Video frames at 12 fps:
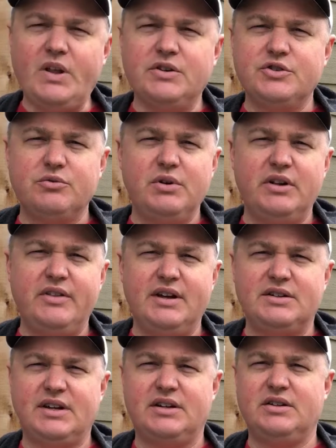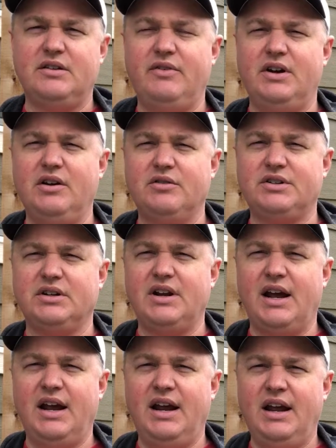So really the intent of the video
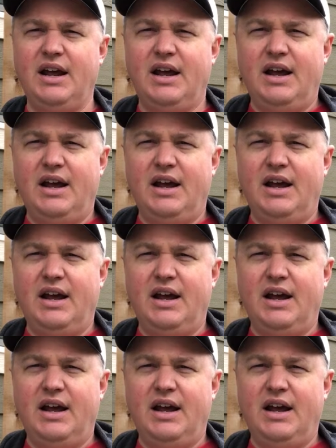today